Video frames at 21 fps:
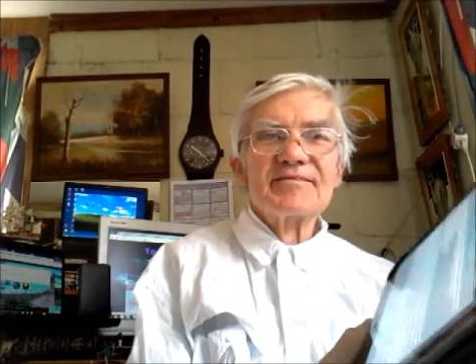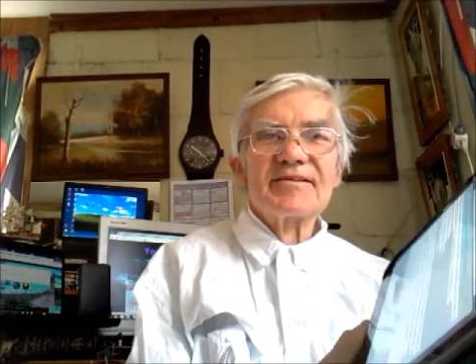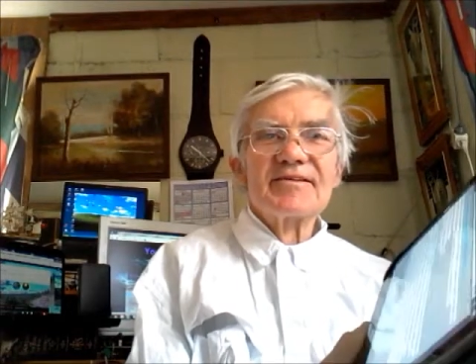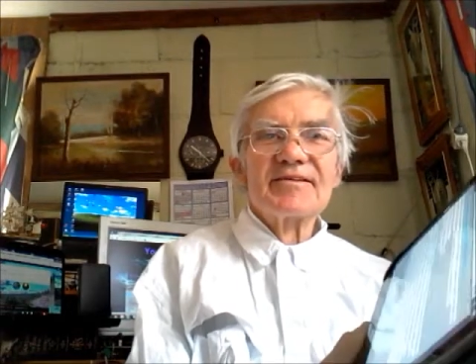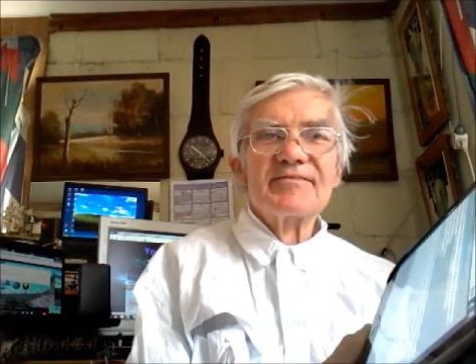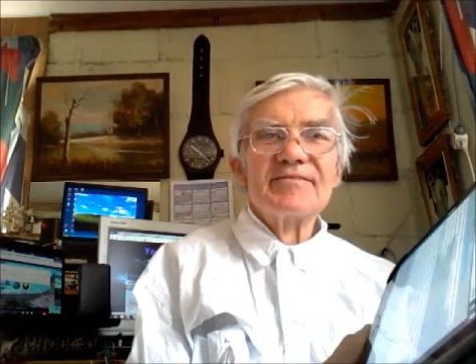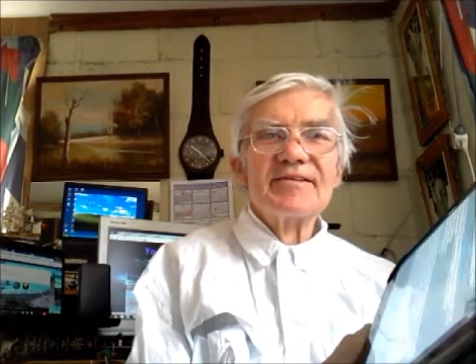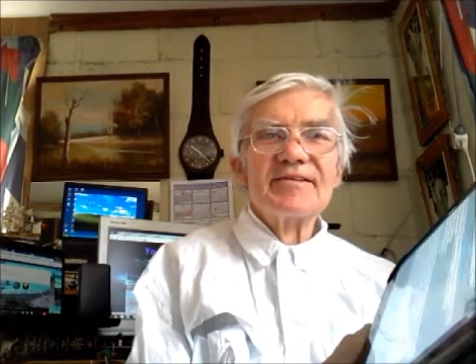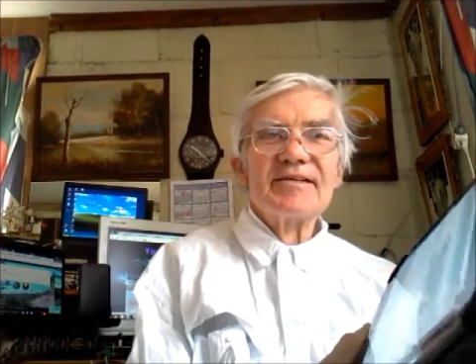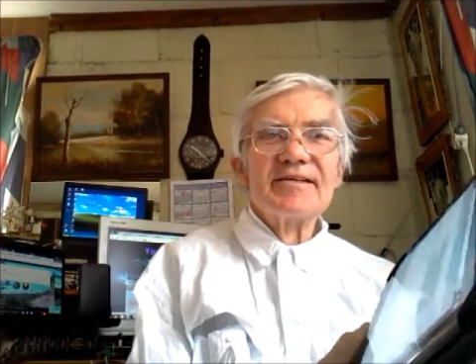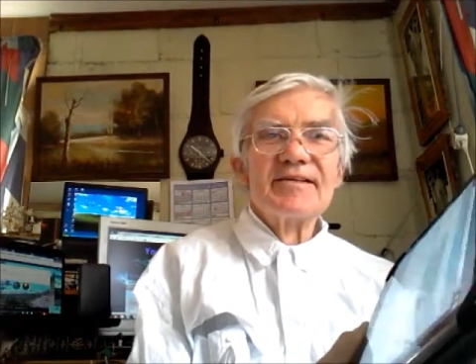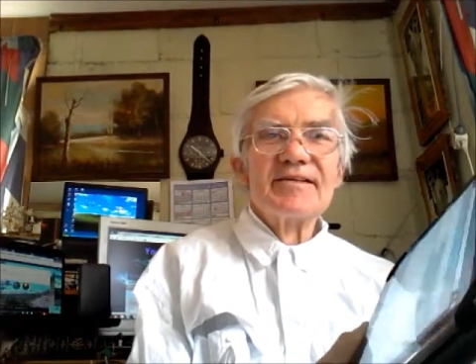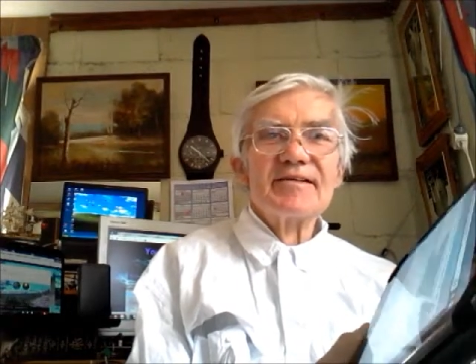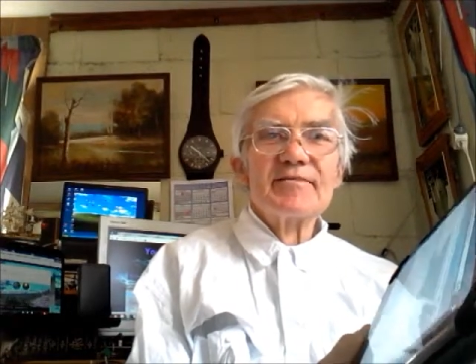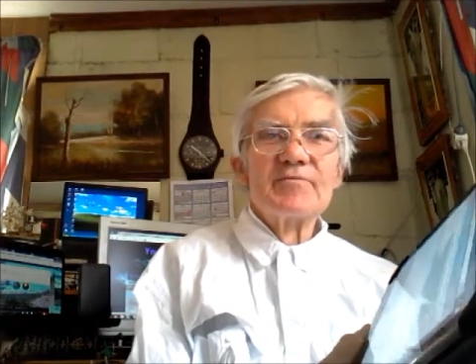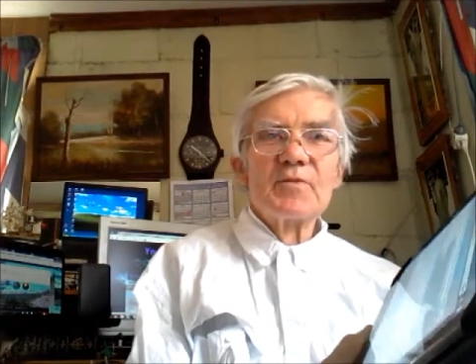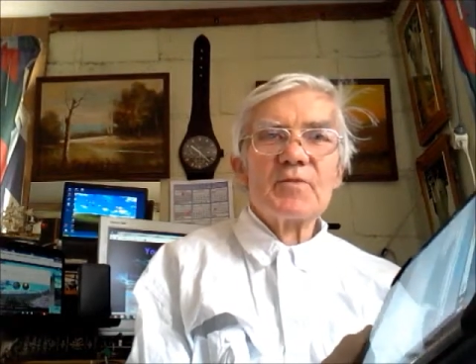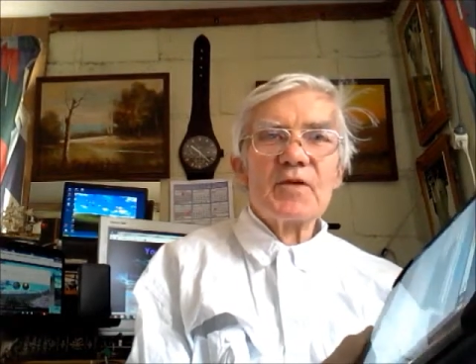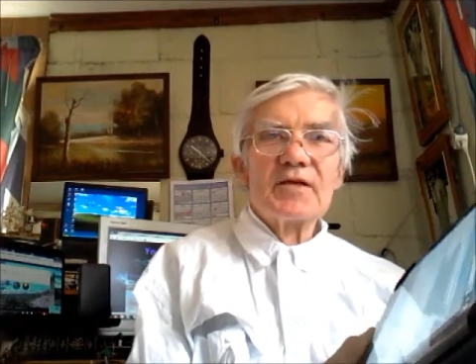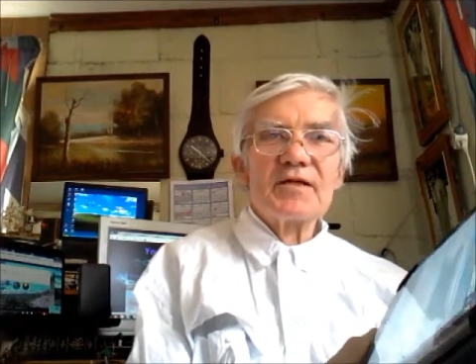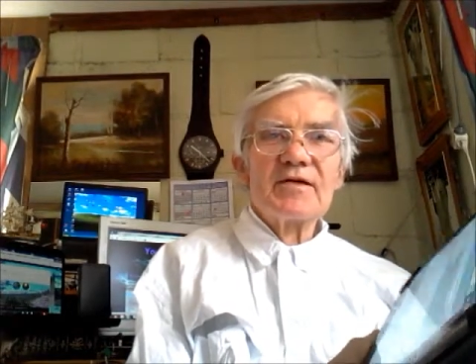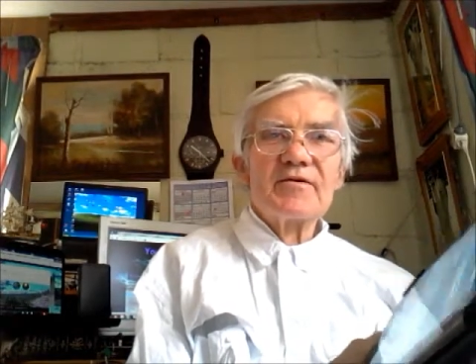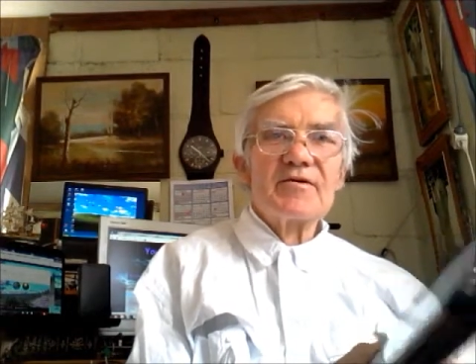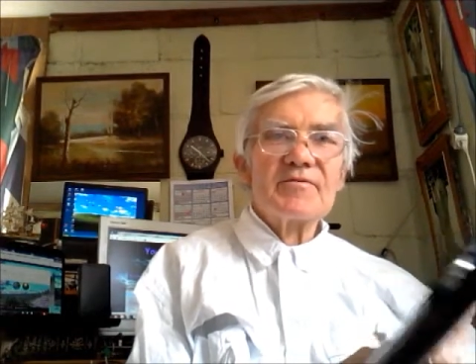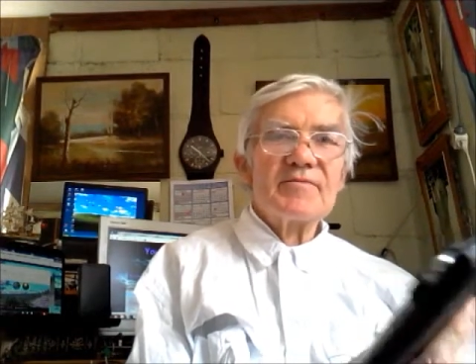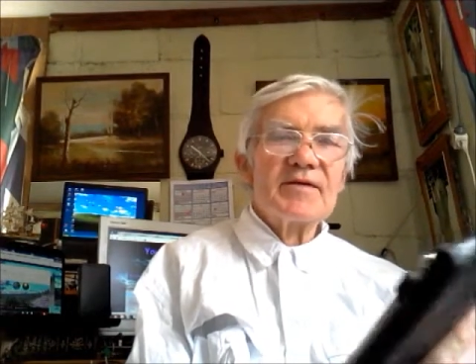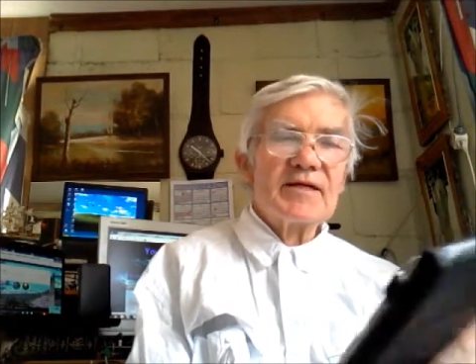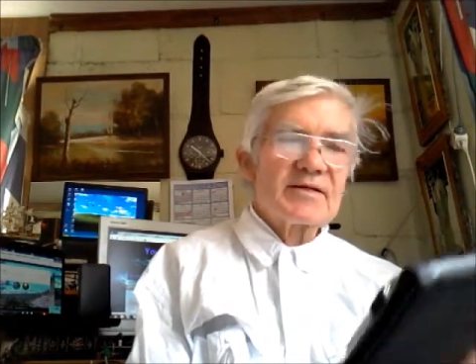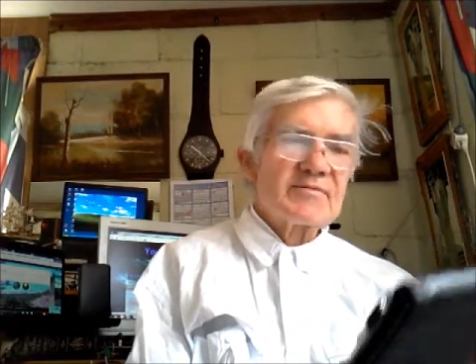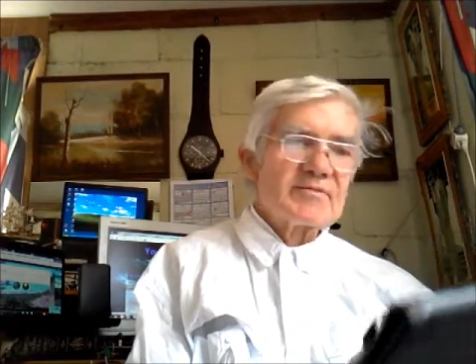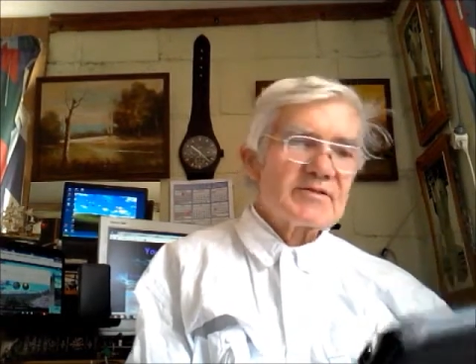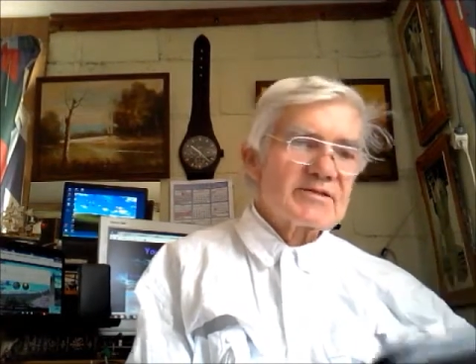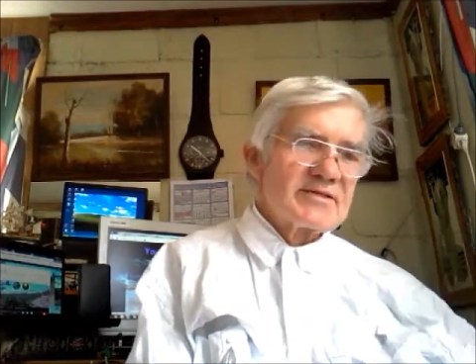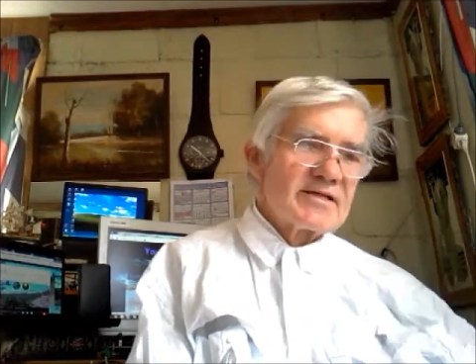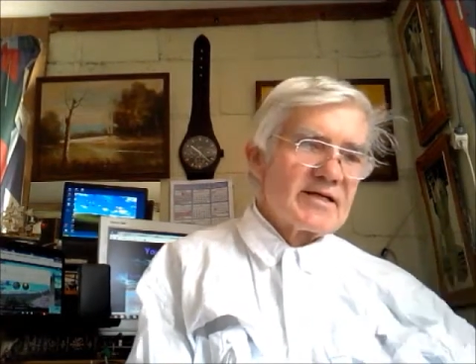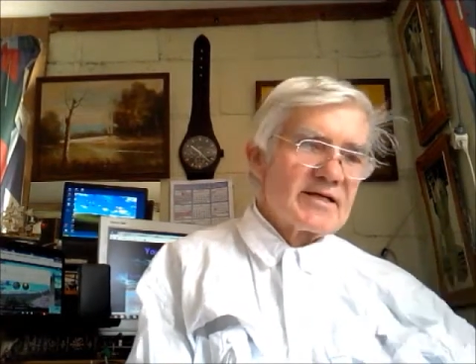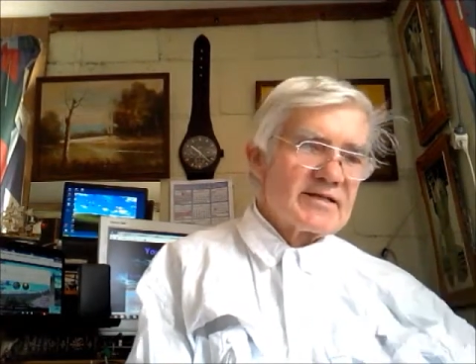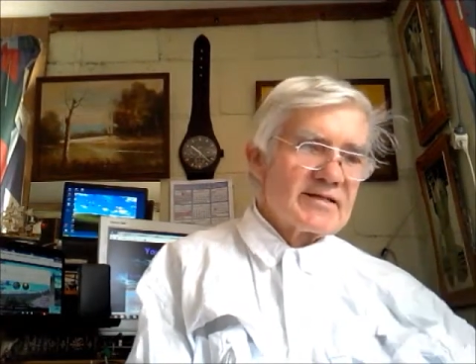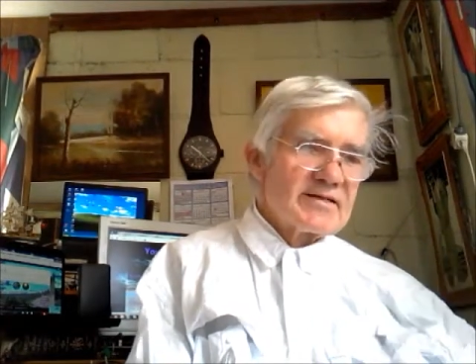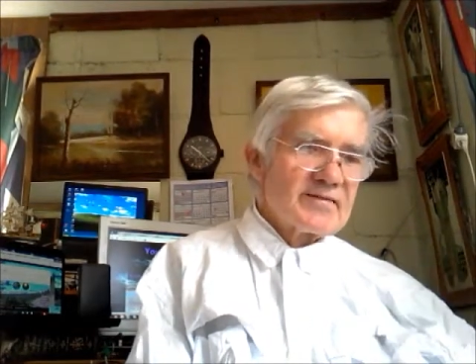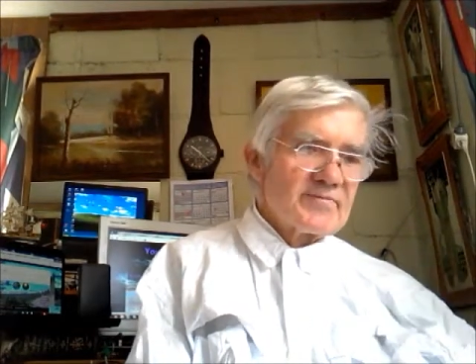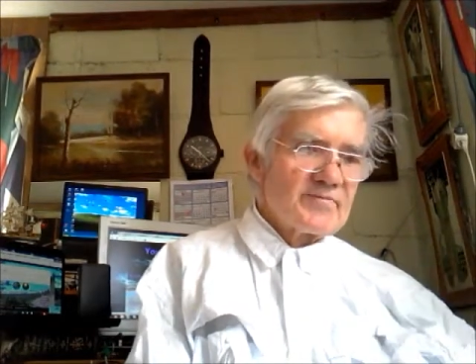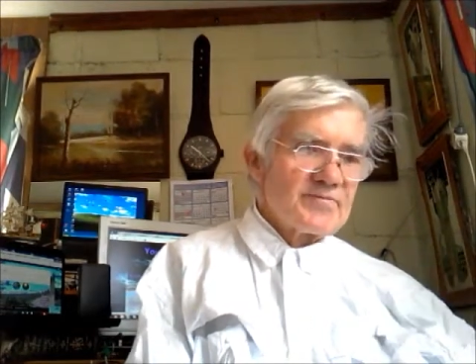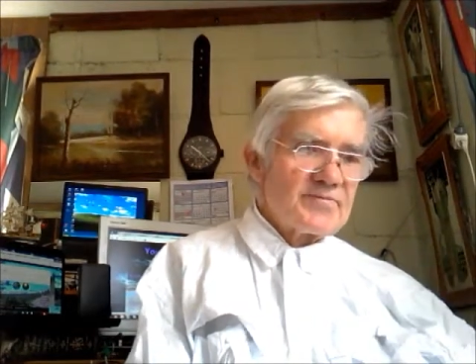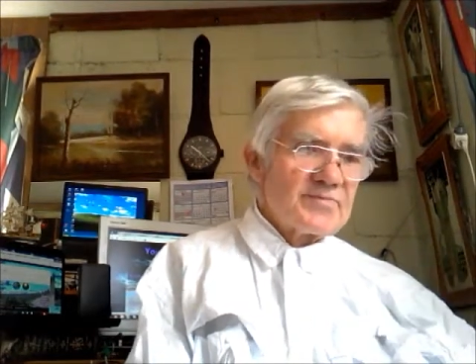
I don't want to make a mistake.